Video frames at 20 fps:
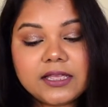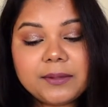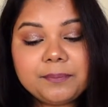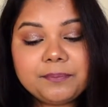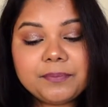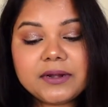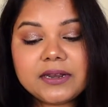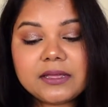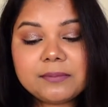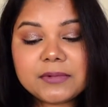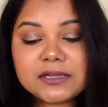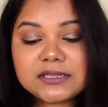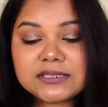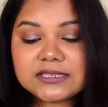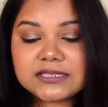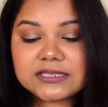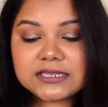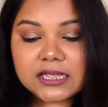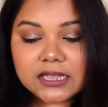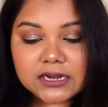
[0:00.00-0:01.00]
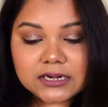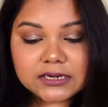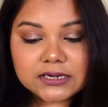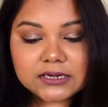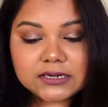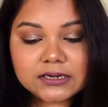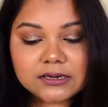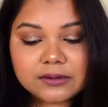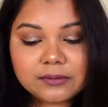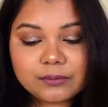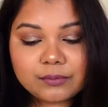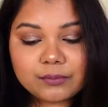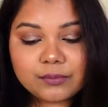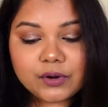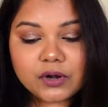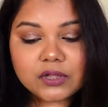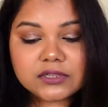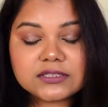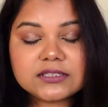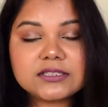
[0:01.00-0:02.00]
Ipanema Sun
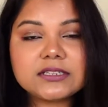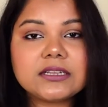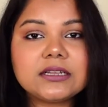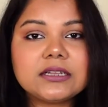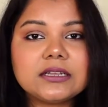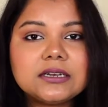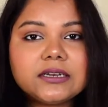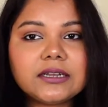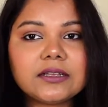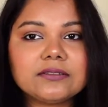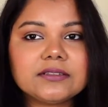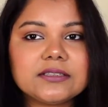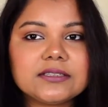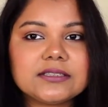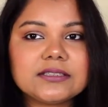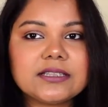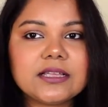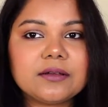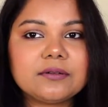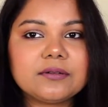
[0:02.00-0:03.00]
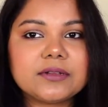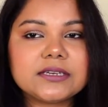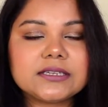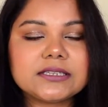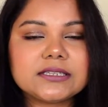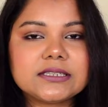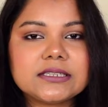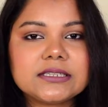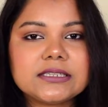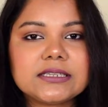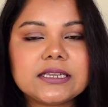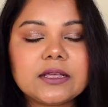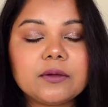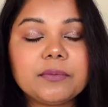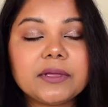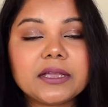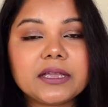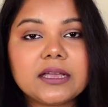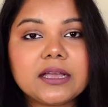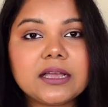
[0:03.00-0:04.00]
bronzer. Now this is how it is.
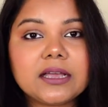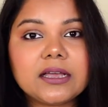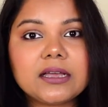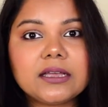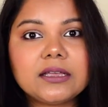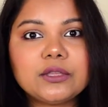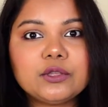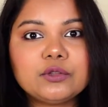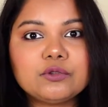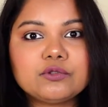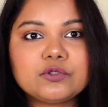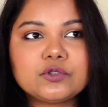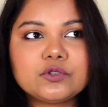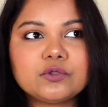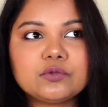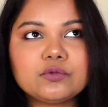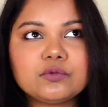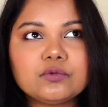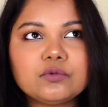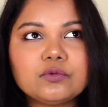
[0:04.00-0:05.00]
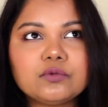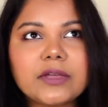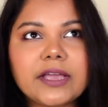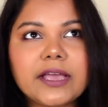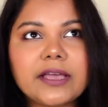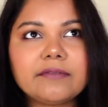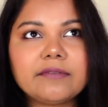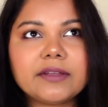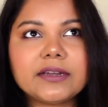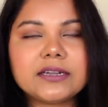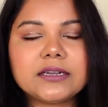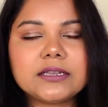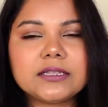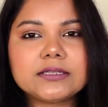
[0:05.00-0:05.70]
Now Becca used to have at